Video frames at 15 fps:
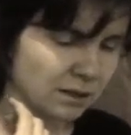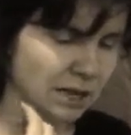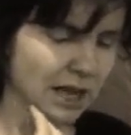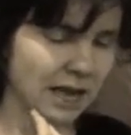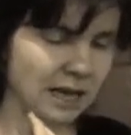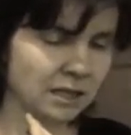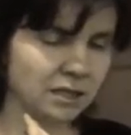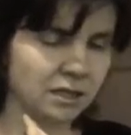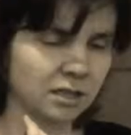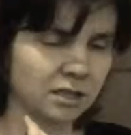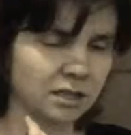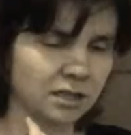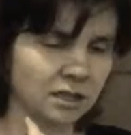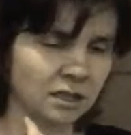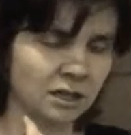that,
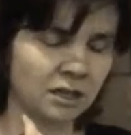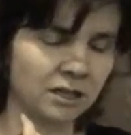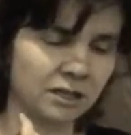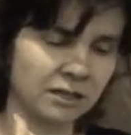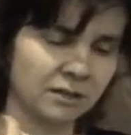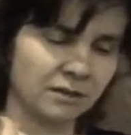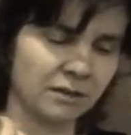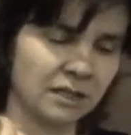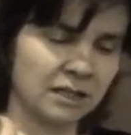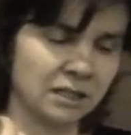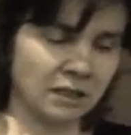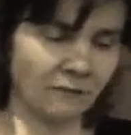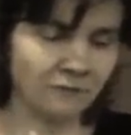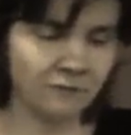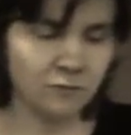you know,
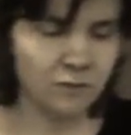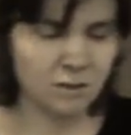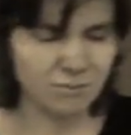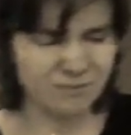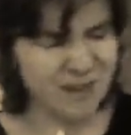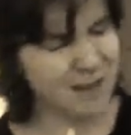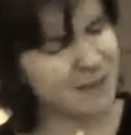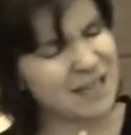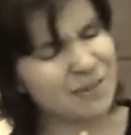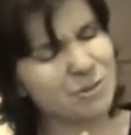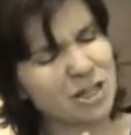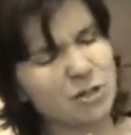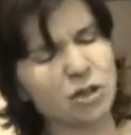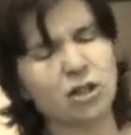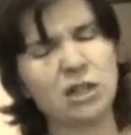it's the maybe
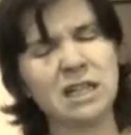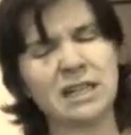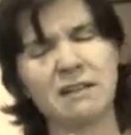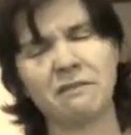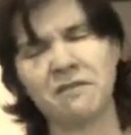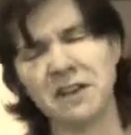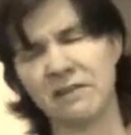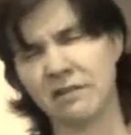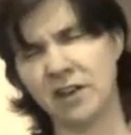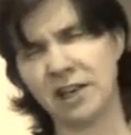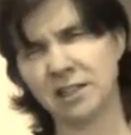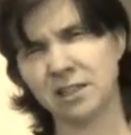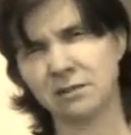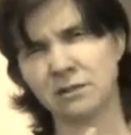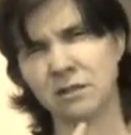we could call it a fear
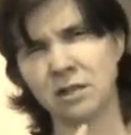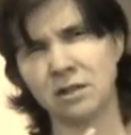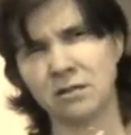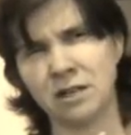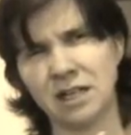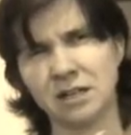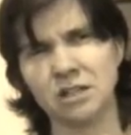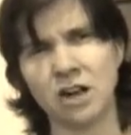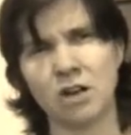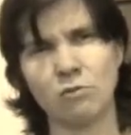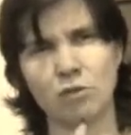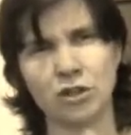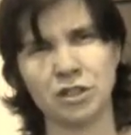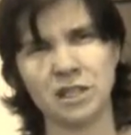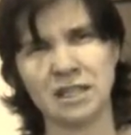factor, even though I
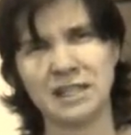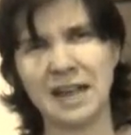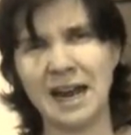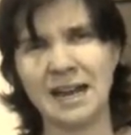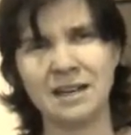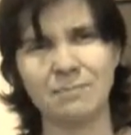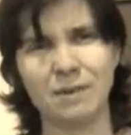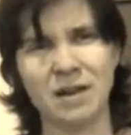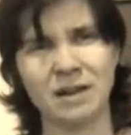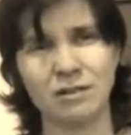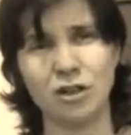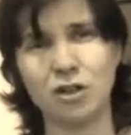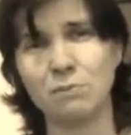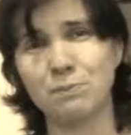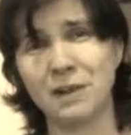don't want to say it, but
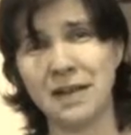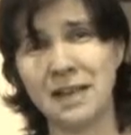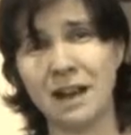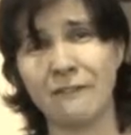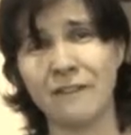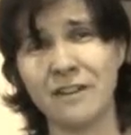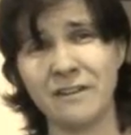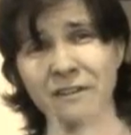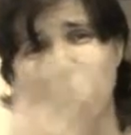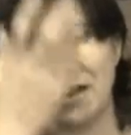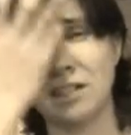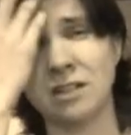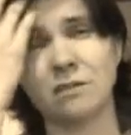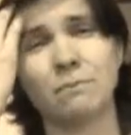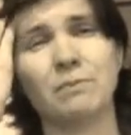it could be a fear
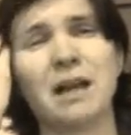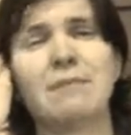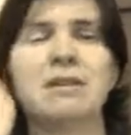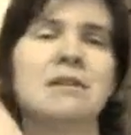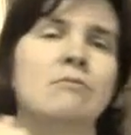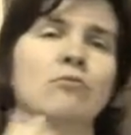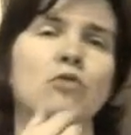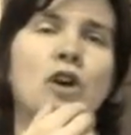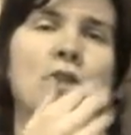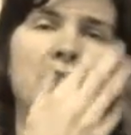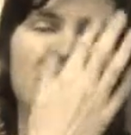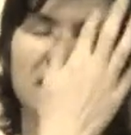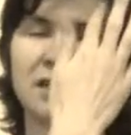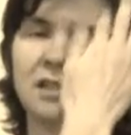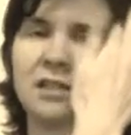factor of maybe
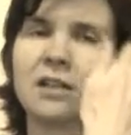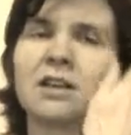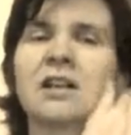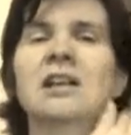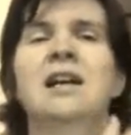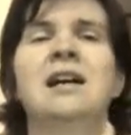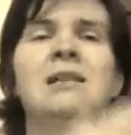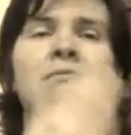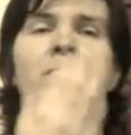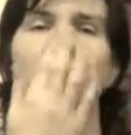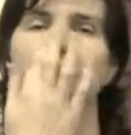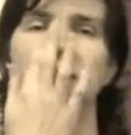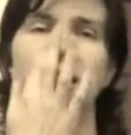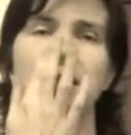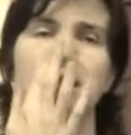what that's going to
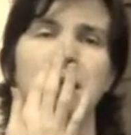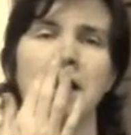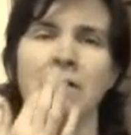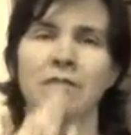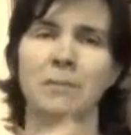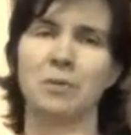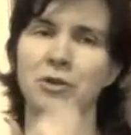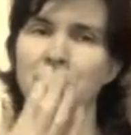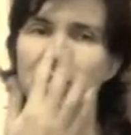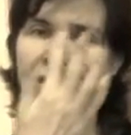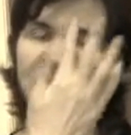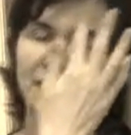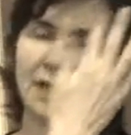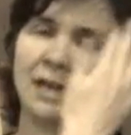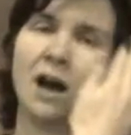come next out of the
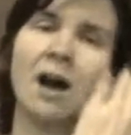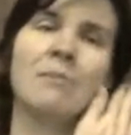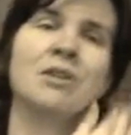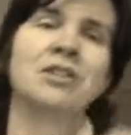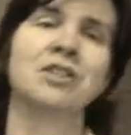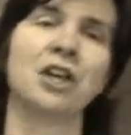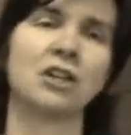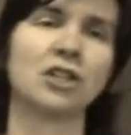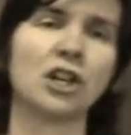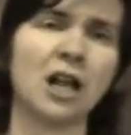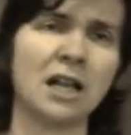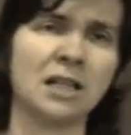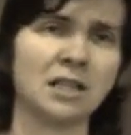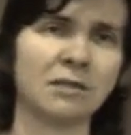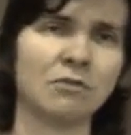person that I'm
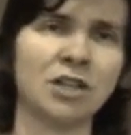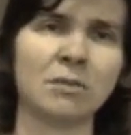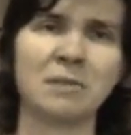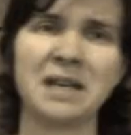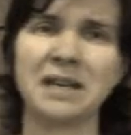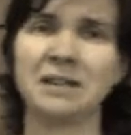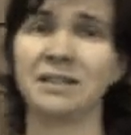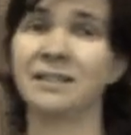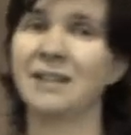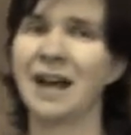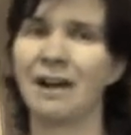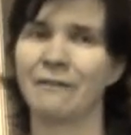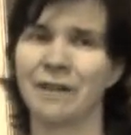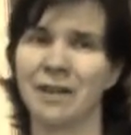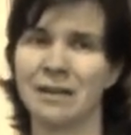socializing with, be it
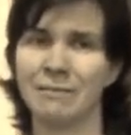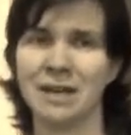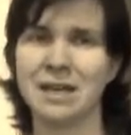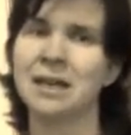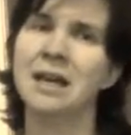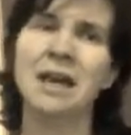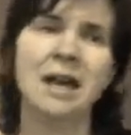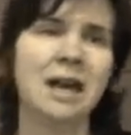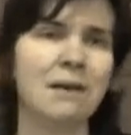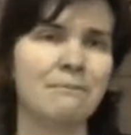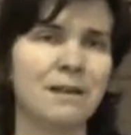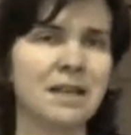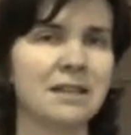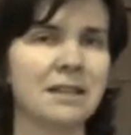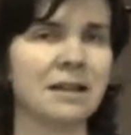laughing at me,
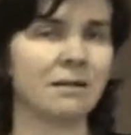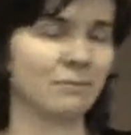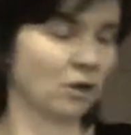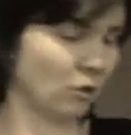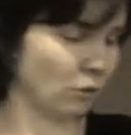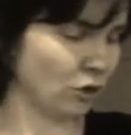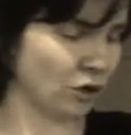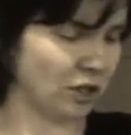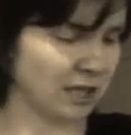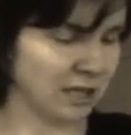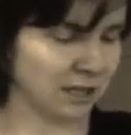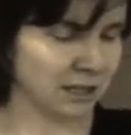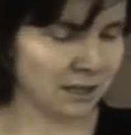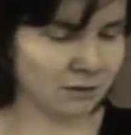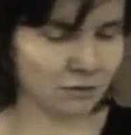being that I'm not worth
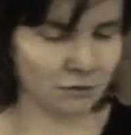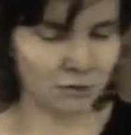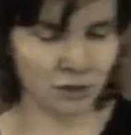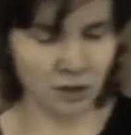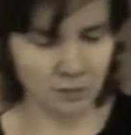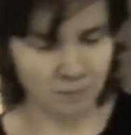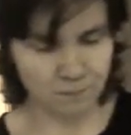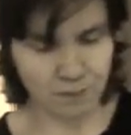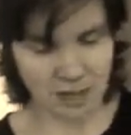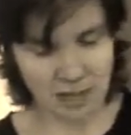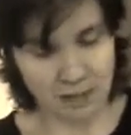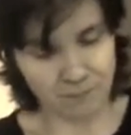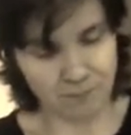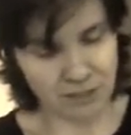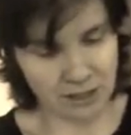anything or not,
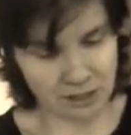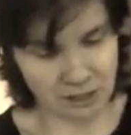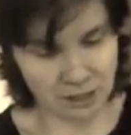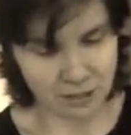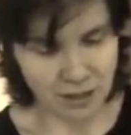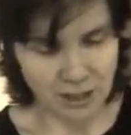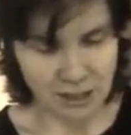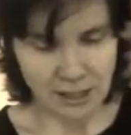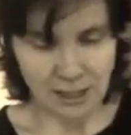but you know.